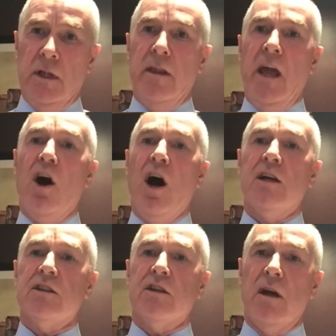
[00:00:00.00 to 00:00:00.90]
They
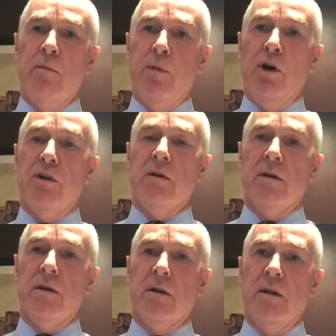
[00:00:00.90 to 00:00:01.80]
ask about
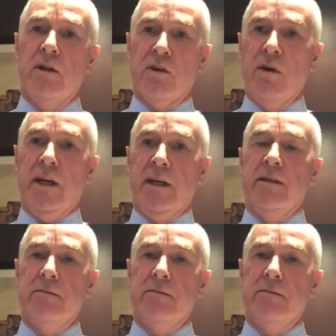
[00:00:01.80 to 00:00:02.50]
their granny.